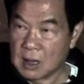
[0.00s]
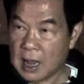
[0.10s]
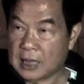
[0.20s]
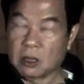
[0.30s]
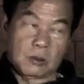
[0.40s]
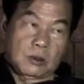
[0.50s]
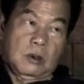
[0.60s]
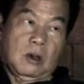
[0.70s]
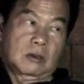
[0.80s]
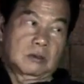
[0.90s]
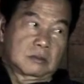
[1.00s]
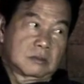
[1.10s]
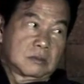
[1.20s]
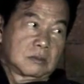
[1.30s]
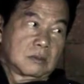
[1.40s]
I talk to God.
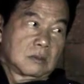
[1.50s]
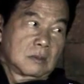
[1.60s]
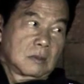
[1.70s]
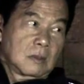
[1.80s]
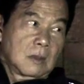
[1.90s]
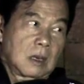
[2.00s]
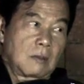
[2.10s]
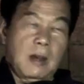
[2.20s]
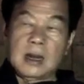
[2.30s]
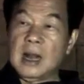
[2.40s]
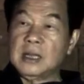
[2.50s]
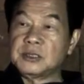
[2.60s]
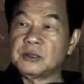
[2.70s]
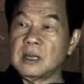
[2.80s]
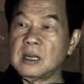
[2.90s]
But
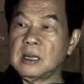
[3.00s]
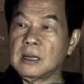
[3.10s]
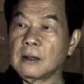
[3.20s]
actually,